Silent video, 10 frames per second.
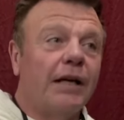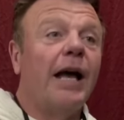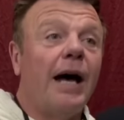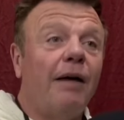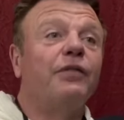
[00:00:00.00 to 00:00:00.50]

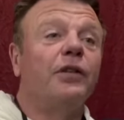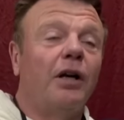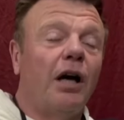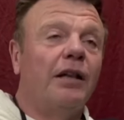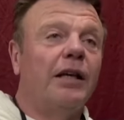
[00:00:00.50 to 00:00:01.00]
Yeah, after.
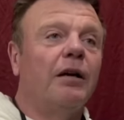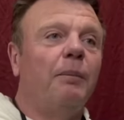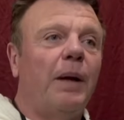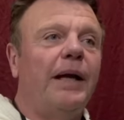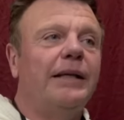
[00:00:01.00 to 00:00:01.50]
I think I'm
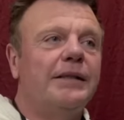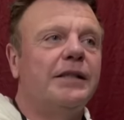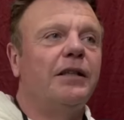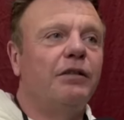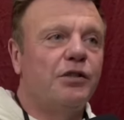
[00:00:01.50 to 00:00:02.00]
playing in
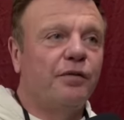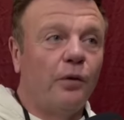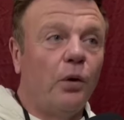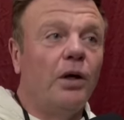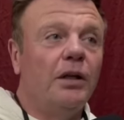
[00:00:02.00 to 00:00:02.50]
Series
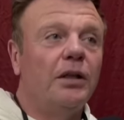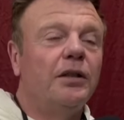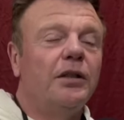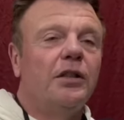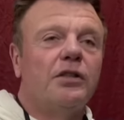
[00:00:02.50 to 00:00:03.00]
4,
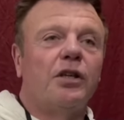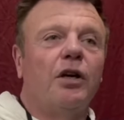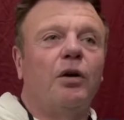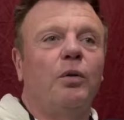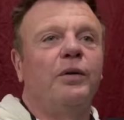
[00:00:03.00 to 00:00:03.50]

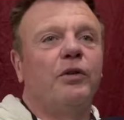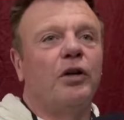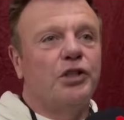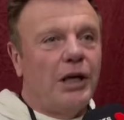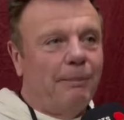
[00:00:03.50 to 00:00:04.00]
so we've
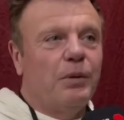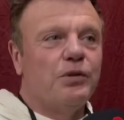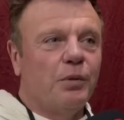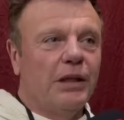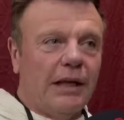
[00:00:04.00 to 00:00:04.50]
got
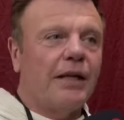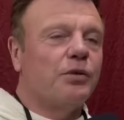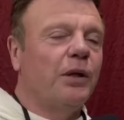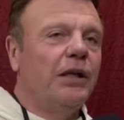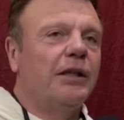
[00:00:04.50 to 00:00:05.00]
Champions Week
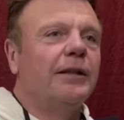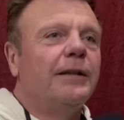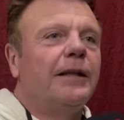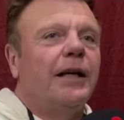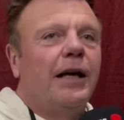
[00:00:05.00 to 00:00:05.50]
next week,
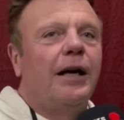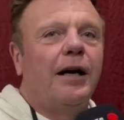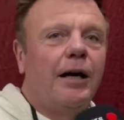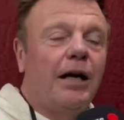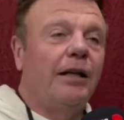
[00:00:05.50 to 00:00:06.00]

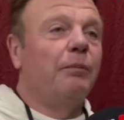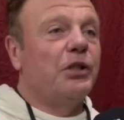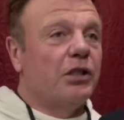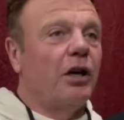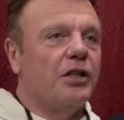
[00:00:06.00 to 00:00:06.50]
and then we
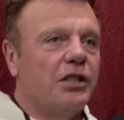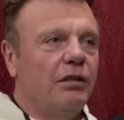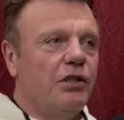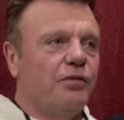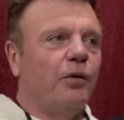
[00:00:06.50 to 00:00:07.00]
start
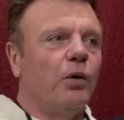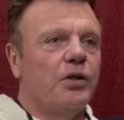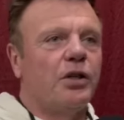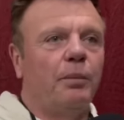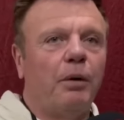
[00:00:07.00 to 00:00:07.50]
Series 4,
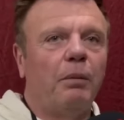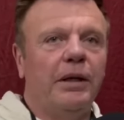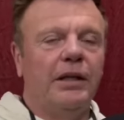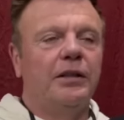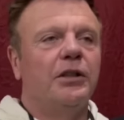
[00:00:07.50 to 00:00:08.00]
so
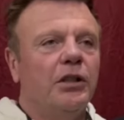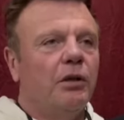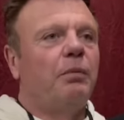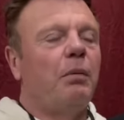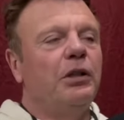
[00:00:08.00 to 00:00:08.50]
probably
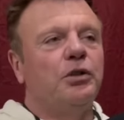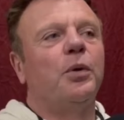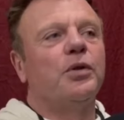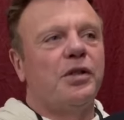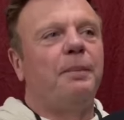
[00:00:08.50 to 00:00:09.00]

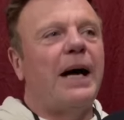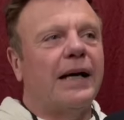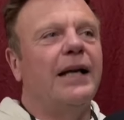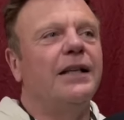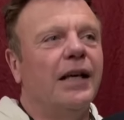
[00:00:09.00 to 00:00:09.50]
towards the
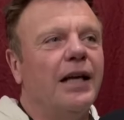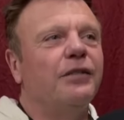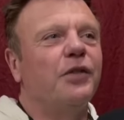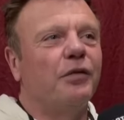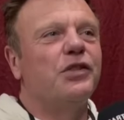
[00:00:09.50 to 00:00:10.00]
back end again
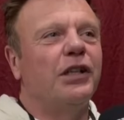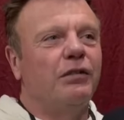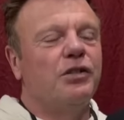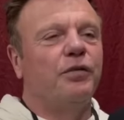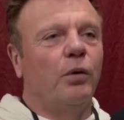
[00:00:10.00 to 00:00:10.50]
of
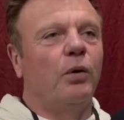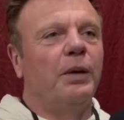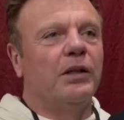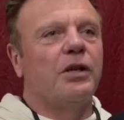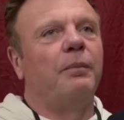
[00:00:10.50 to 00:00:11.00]
Series 4,
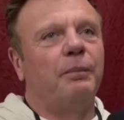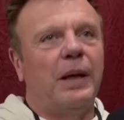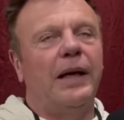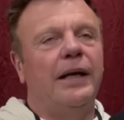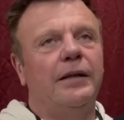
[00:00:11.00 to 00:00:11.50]
because I'm
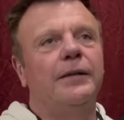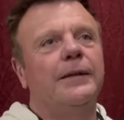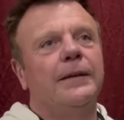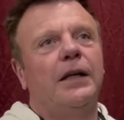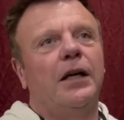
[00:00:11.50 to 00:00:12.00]
playing
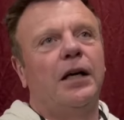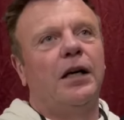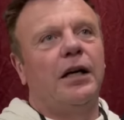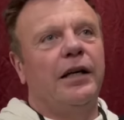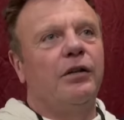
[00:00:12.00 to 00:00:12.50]

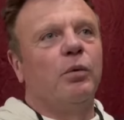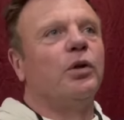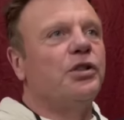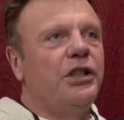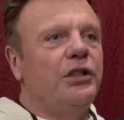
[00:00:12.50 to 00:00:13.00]
in the
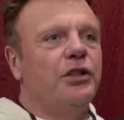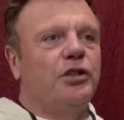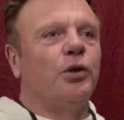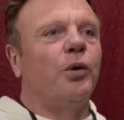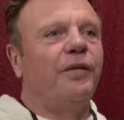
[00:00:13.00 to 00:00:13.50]
World Seniors
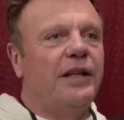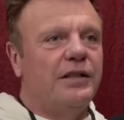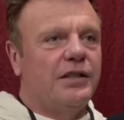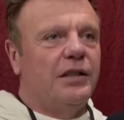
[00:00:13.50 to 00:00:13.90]
Tour events